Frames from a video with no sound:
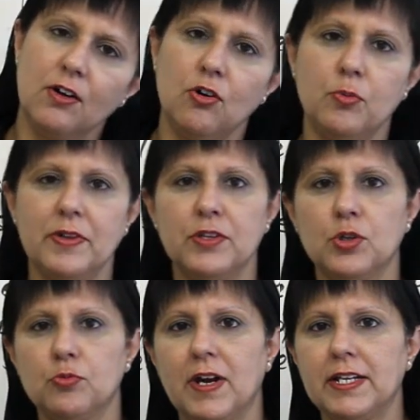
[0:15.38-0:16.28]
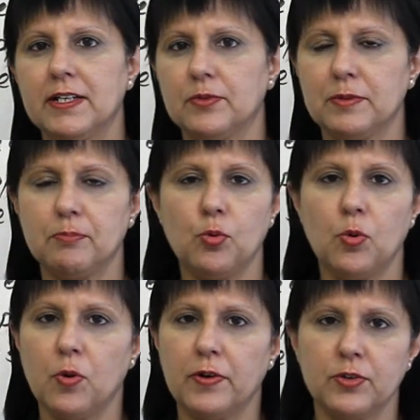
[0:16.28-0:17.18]
or whether you're writing a
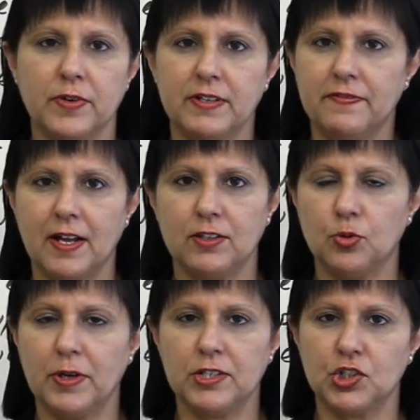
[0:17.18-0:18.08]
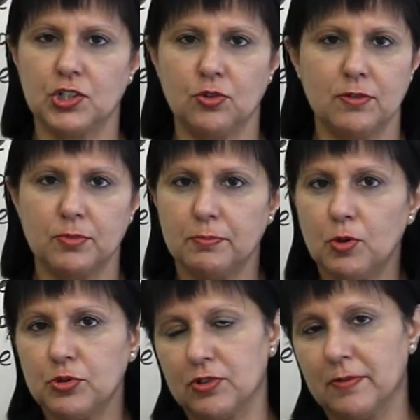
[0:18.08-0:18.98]
report or an evaluation or a
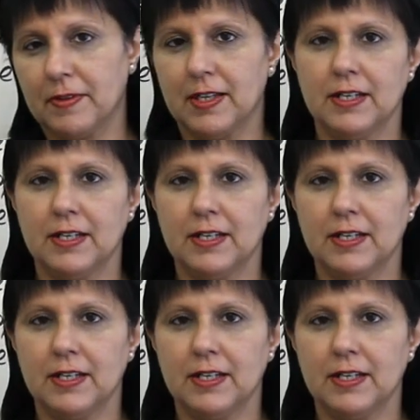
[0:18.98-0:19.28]
proposal.